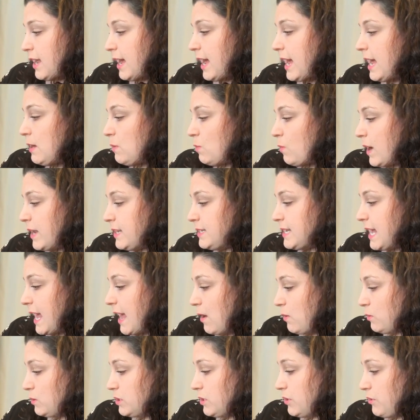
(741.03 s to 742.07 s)
and went
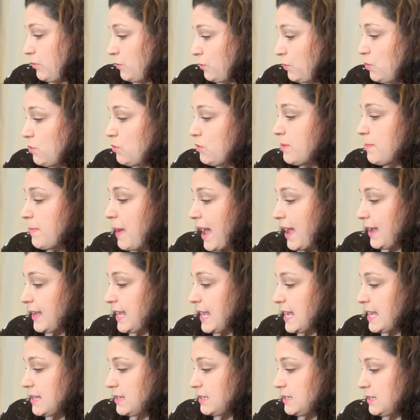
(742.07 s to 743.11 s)
out through the back
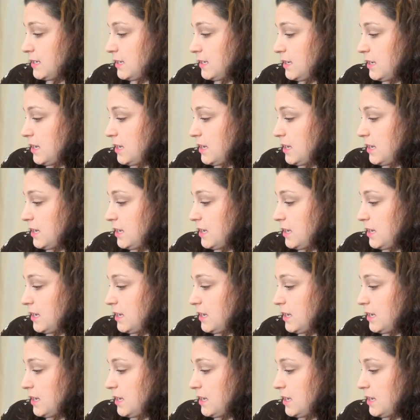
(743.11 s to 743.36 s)
gate.